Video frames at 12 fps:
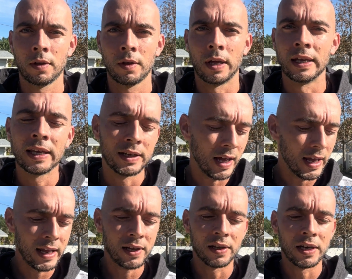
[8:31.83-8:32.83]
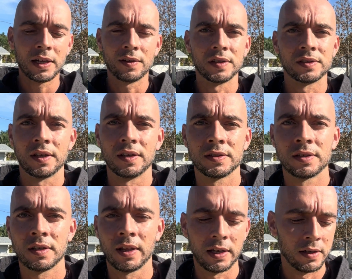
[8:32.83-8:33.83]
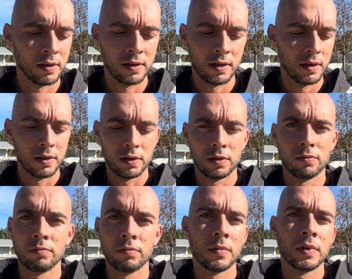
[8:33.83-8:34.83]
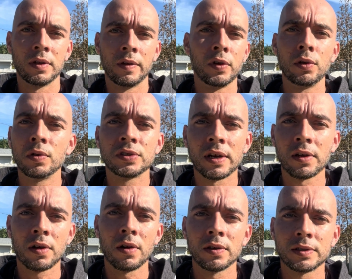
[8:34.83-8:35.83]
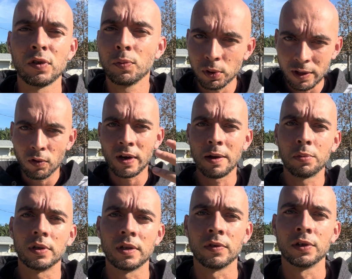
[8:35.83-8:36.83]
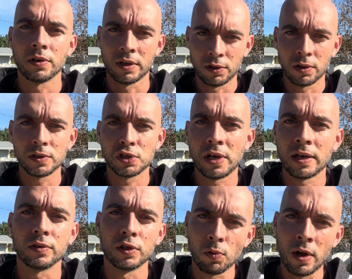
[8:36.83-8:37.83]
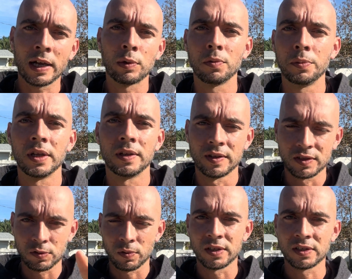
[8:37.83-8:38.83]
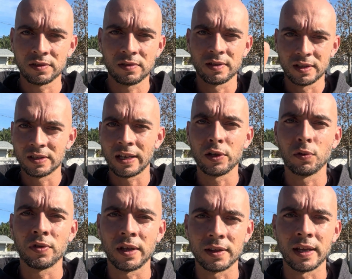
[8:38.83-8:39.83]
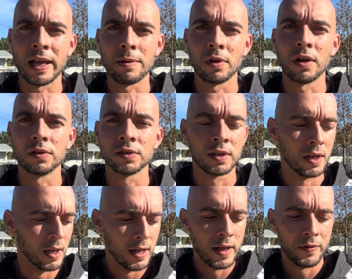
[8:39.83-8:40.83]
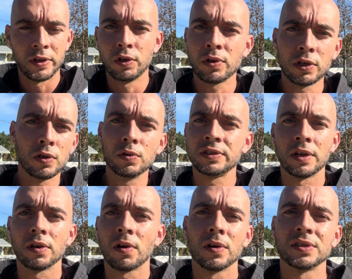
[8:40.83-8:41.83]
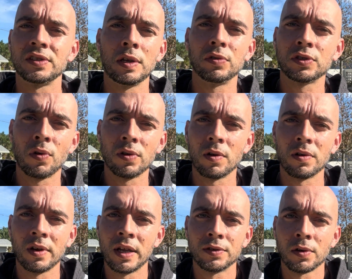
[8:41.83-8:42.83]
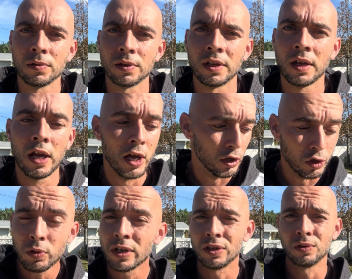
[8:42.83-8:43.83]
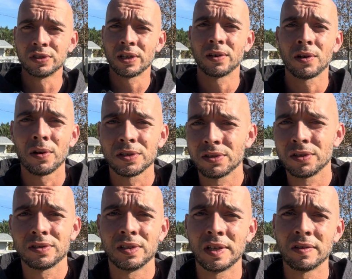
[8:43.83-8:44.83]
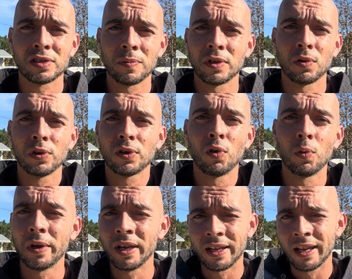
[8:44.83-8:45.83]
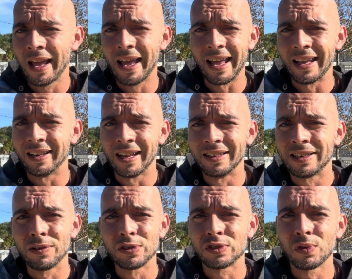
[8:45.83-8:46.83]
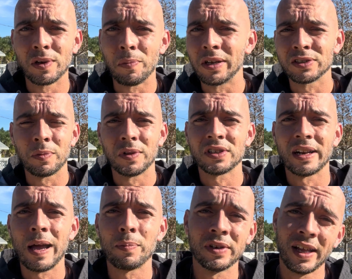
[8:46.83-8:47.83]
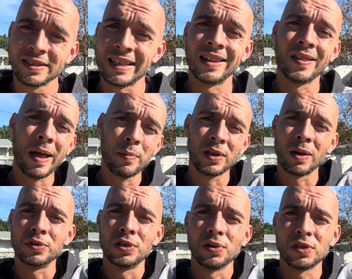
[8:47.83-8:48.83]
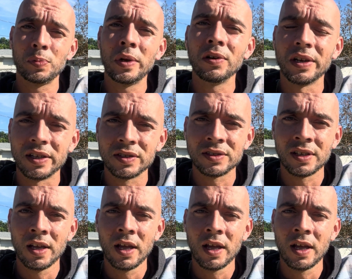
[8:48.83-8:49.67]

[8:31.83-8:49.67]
Again, not hitting on any of these things. Like, if you use tarot cards, if you believe what I believe, and you're on this channel and you're rocking with me, and this is how you think the game goes, then you can use tarot cards to see what's going on internally. You can use tarot cards to give something a really cool meaning and tell a story about something that's going to happen next, and then that becomes your experience.